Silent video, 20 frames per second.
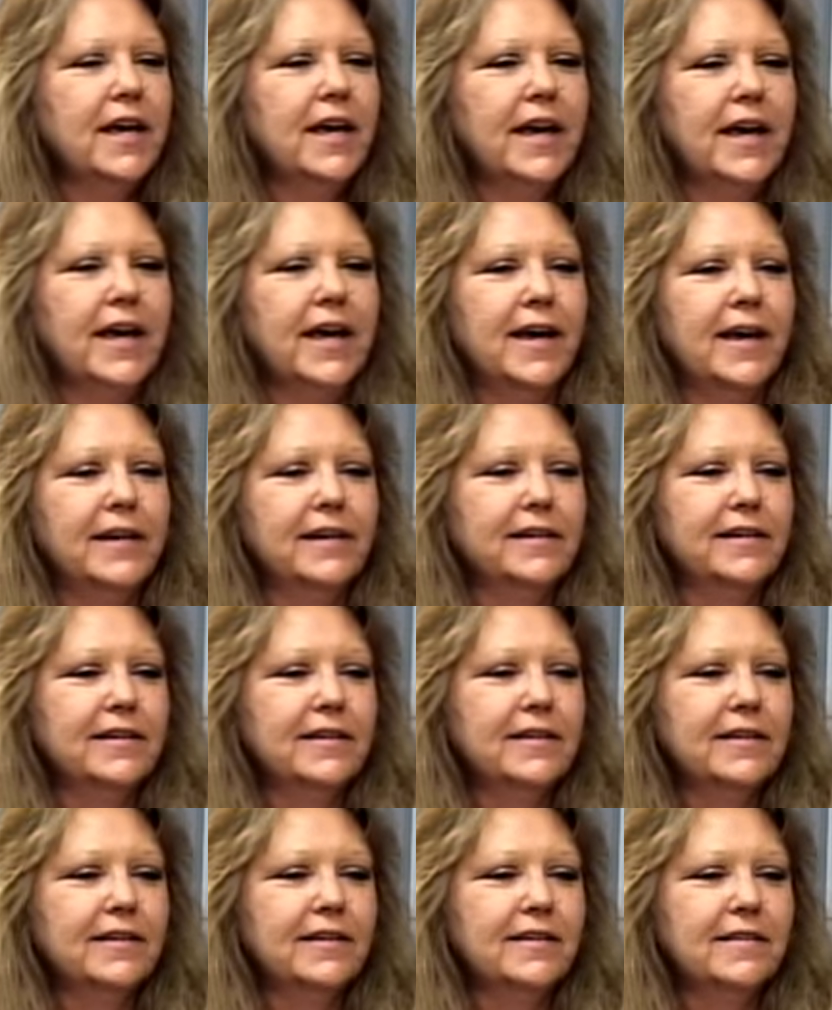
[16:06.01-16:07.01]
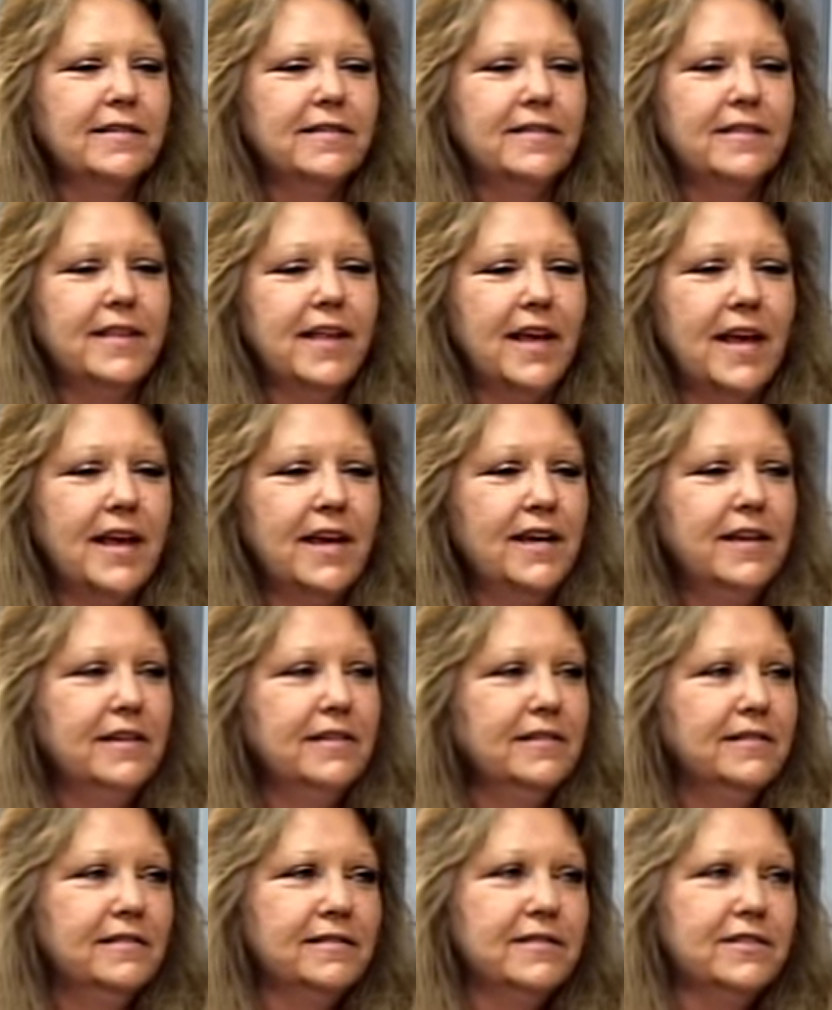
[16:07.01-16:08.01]
and
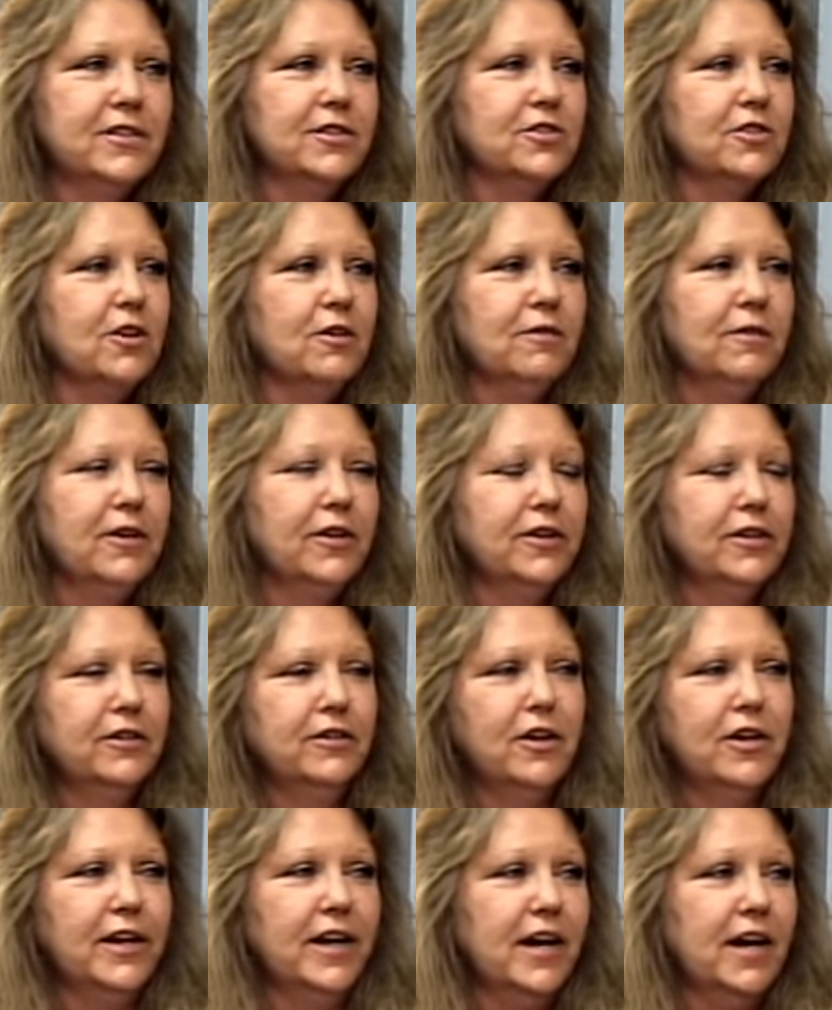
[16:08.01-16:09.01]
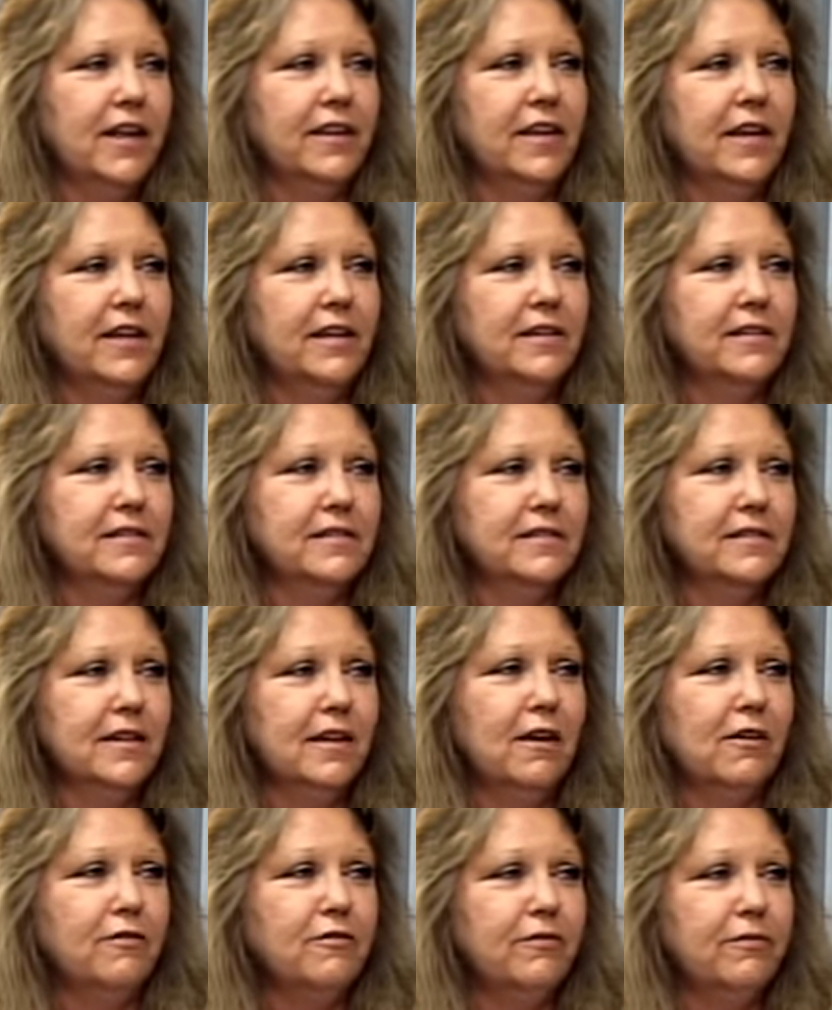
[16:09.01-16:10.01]
they just go on and on how they
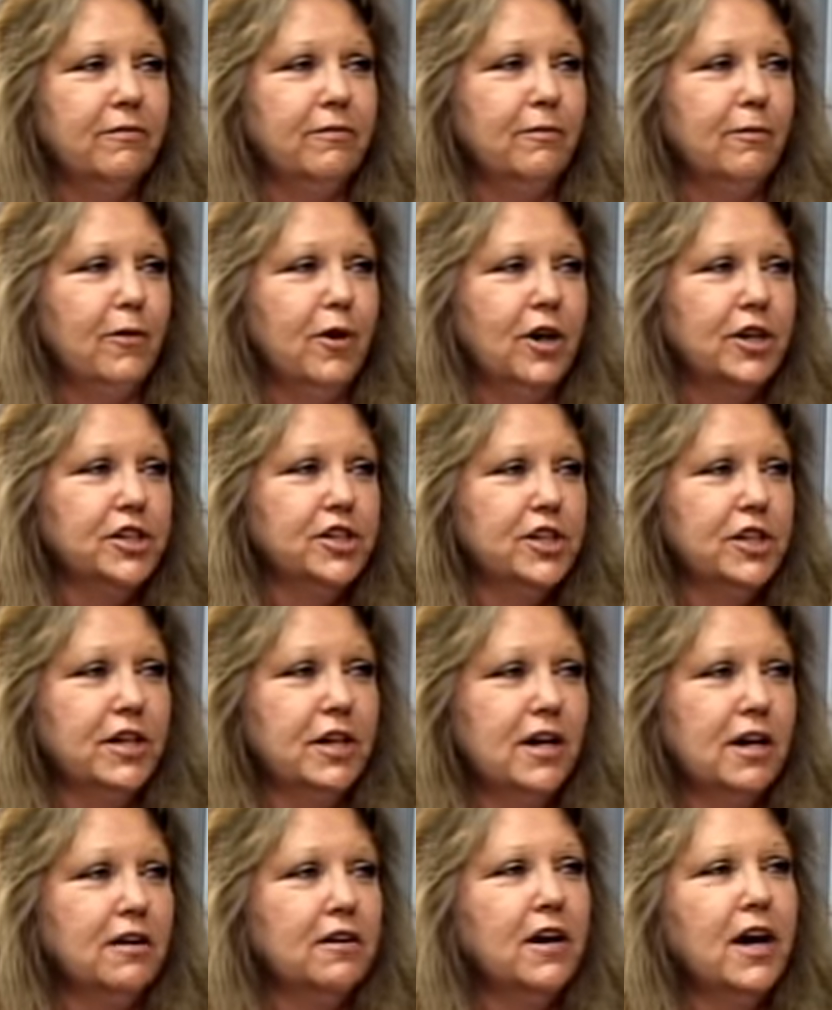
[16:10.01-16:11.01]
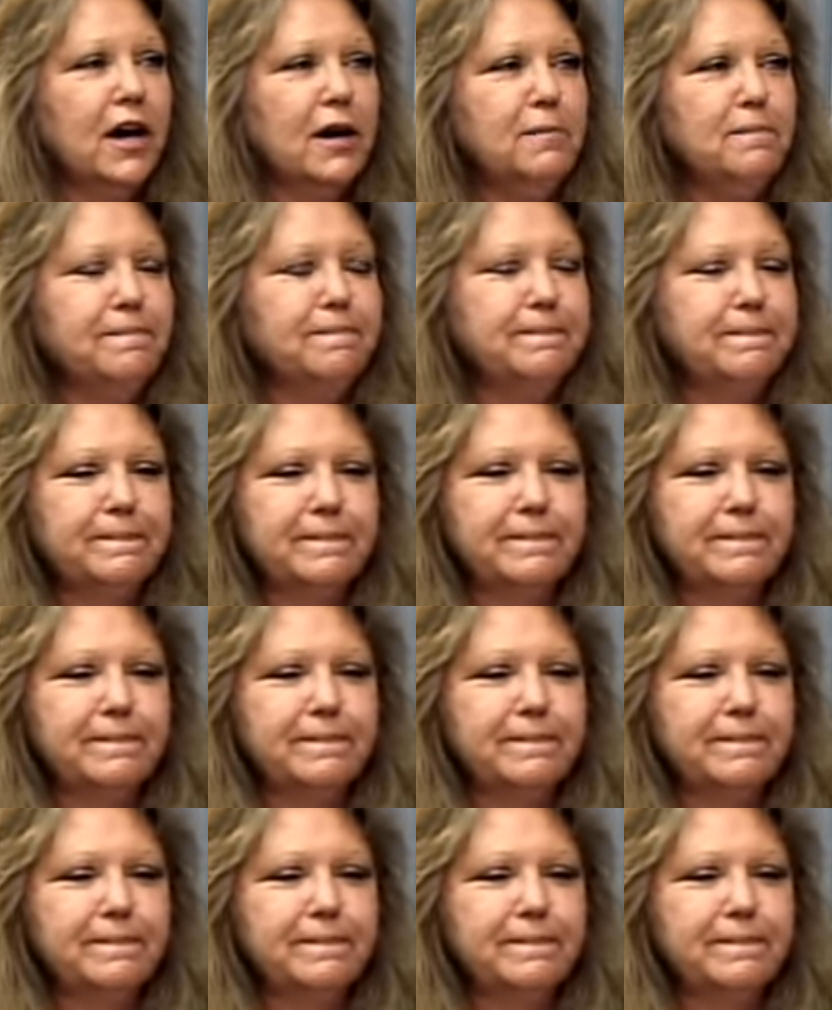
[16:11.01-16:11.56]
love watching our, um,